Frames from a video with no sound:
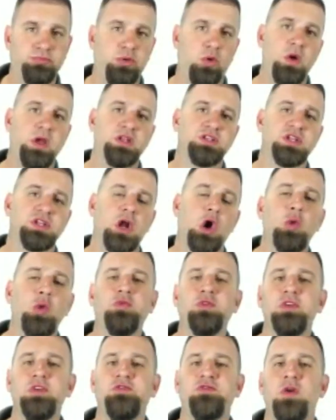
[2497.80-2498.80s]
points, and
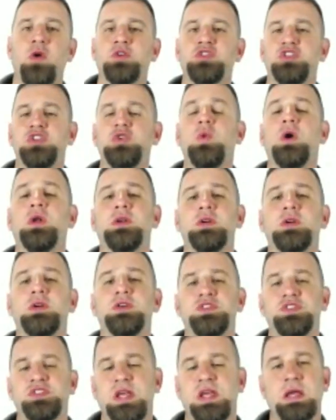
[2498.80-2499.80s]
hopefully, folks, you
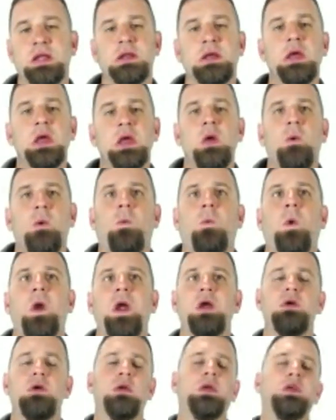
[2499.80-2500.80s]
understand
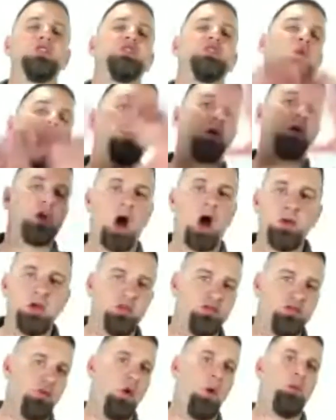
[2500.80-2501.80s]
where it is that we're coming
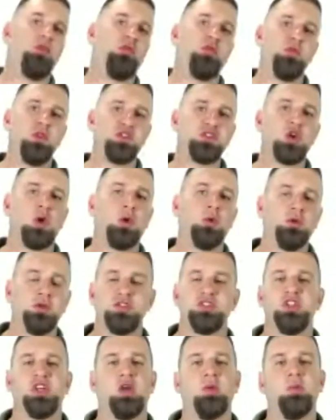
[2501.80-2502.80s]
from this
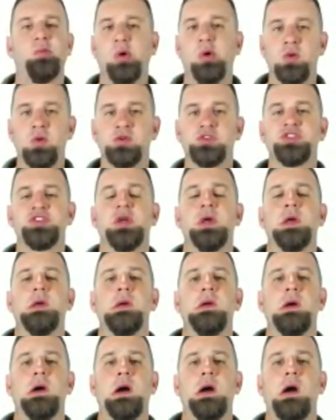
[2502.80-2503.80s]
holistic approach.
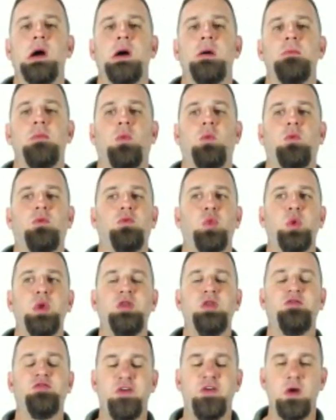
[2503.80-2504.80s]
We
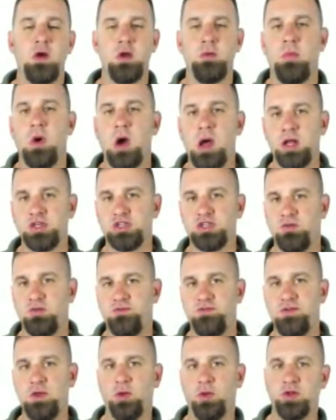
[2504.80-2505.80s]
very much
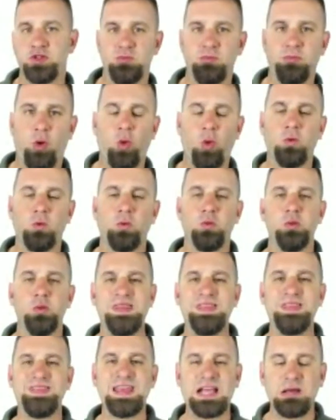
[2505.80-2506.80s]
feel it's important when we
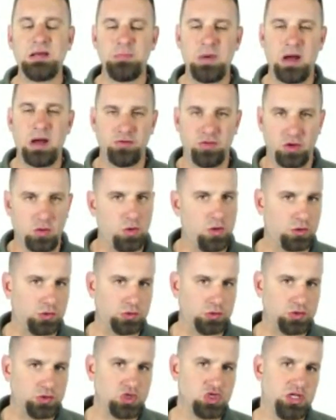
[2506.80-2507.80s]
think about the
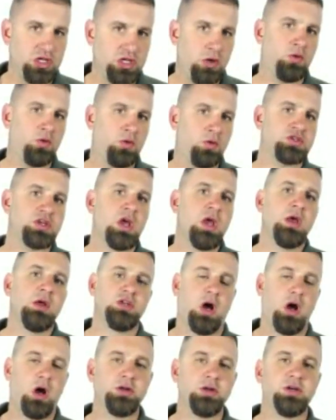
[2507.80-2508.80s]
critical skills
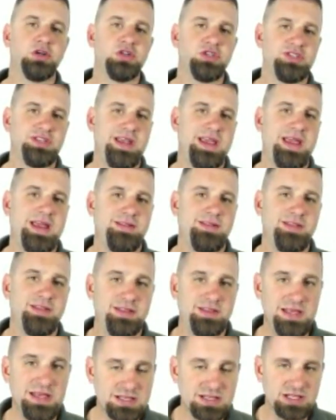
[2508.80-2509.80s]
to understand that
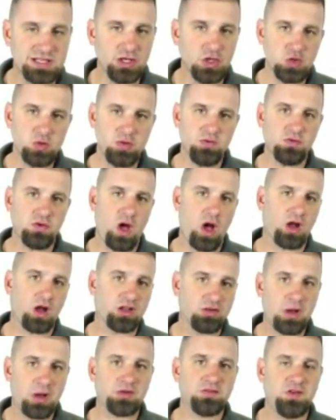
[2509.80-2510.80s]
these skills we've
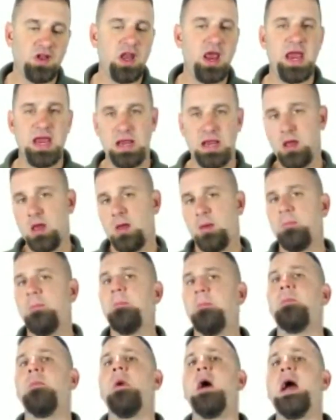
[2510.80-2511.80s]
talked about today
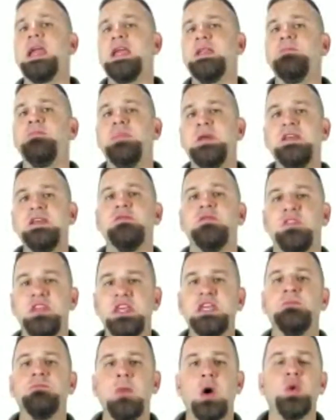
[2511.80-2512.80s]
might be
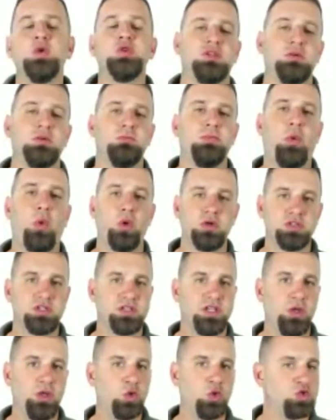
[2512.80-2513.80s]
the most important
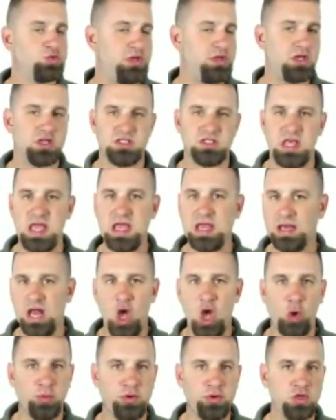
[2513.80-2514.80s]
skills, because they can
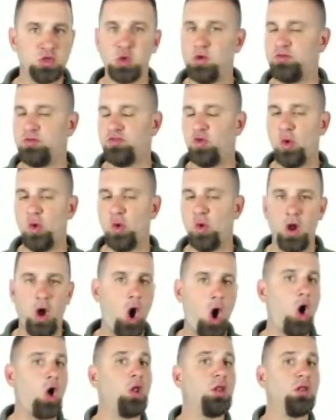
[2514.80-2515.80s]
help you to avoid
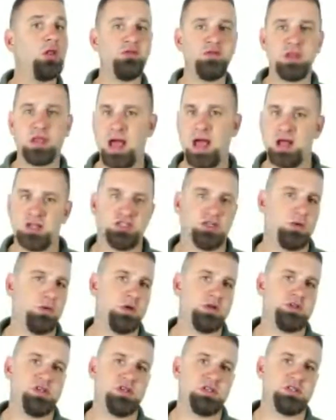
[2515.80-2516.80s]
all of the
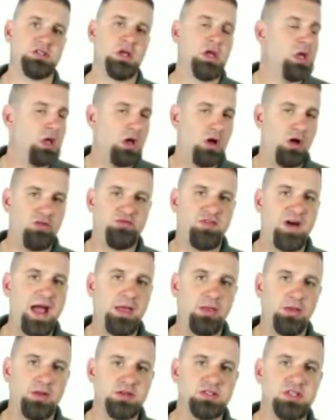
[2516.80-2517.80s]
consequences of
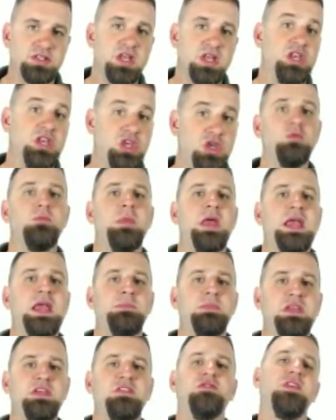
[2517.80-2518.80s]
violence that you may
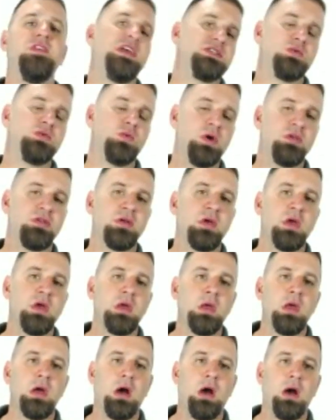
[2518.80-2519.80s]
be faced with.
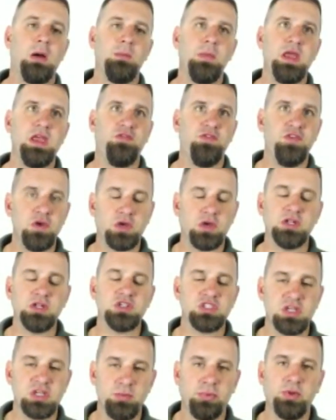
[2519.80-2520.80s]
If you can
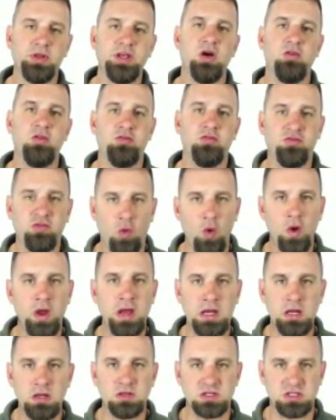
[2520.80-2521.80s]
simply
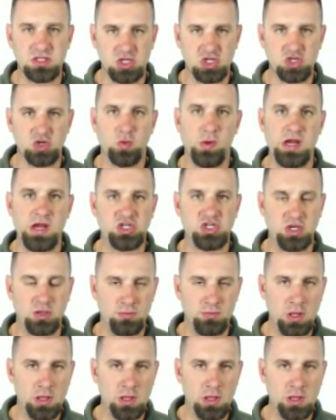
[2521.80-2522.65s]
avoid the situation